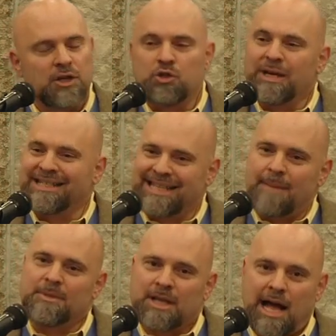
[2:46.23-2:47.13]
to
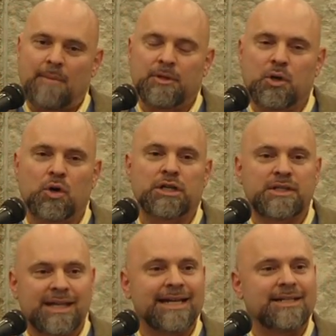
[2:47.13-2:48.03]
accept Common Core
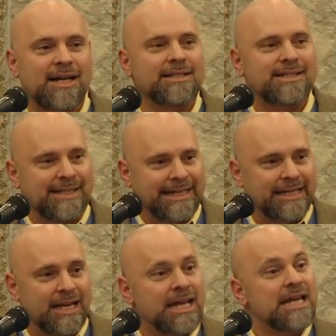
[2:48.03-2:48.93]
sight
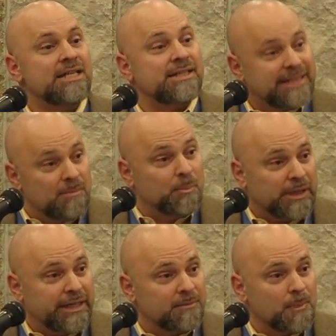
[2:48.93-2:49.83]
unseen
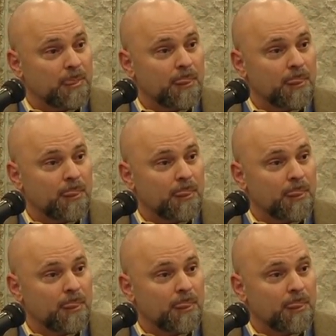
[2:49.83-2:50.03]
simply